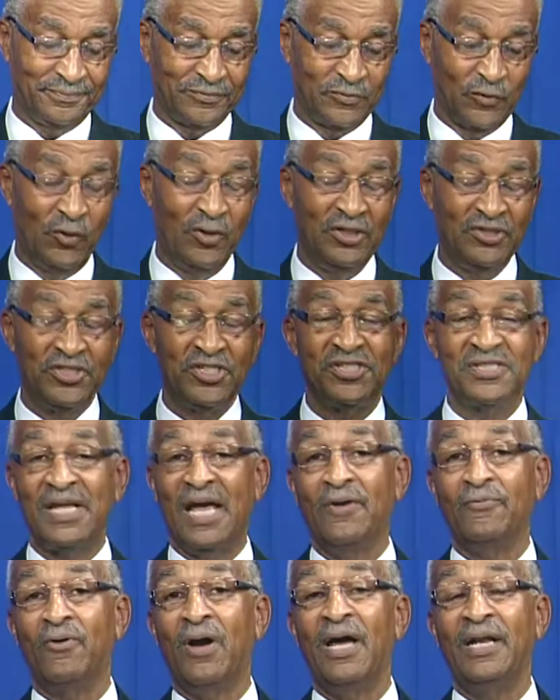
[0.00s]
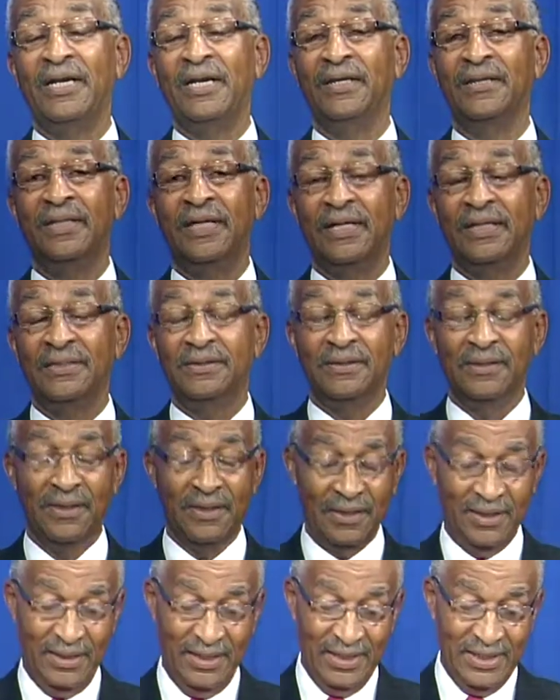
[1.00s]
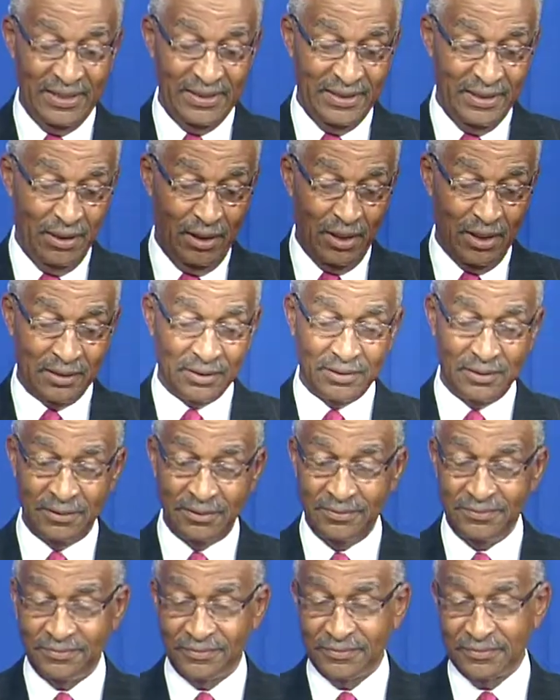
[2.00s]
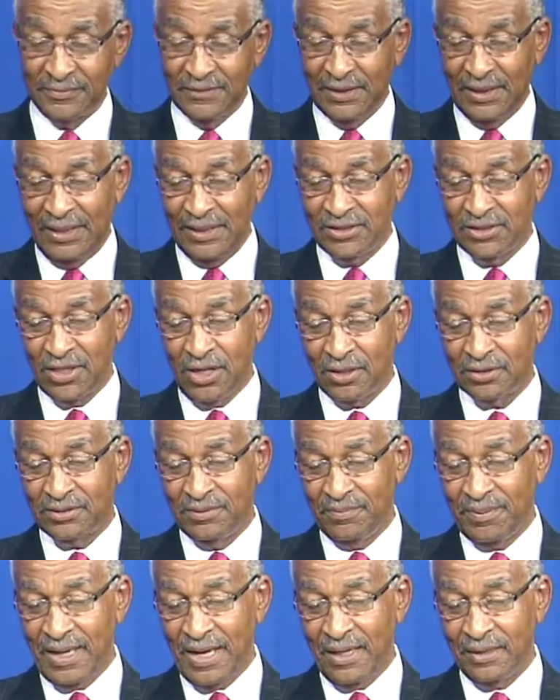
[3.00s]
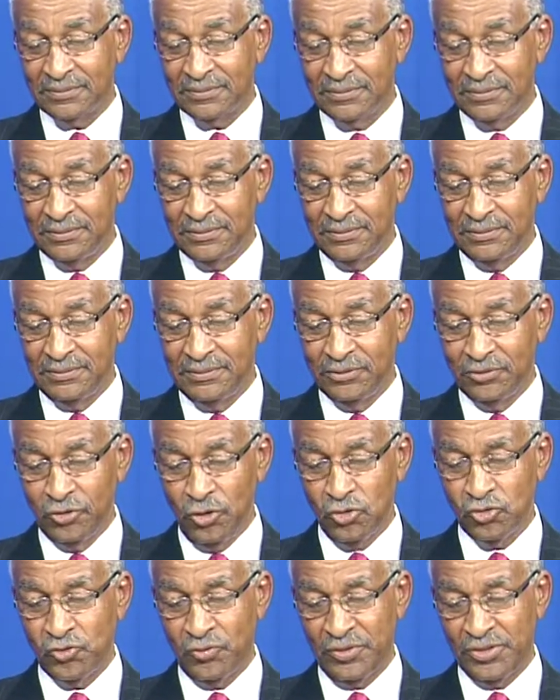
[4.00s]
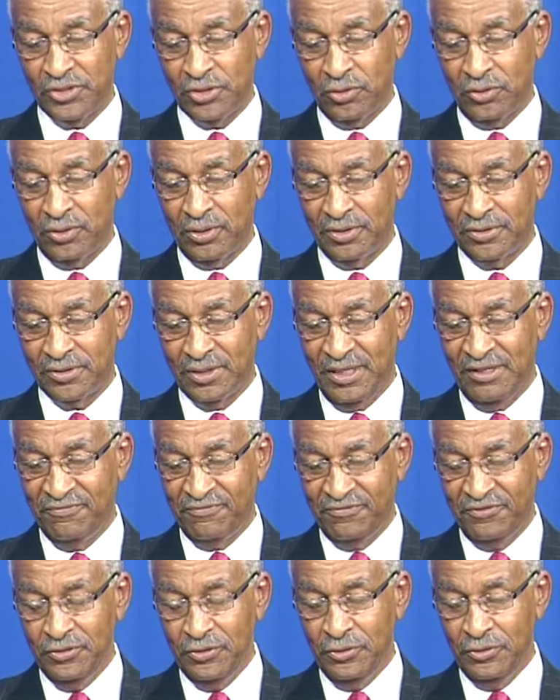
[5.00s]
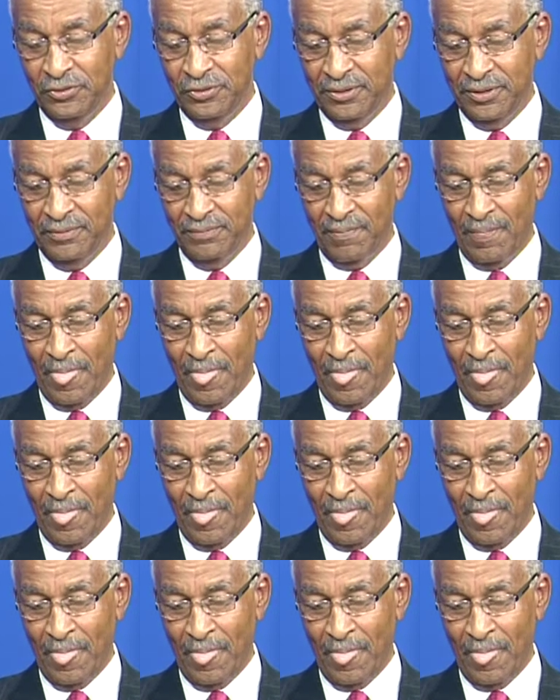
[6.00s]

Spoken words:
well, just ironic that in the article I talked about grocery stores and food.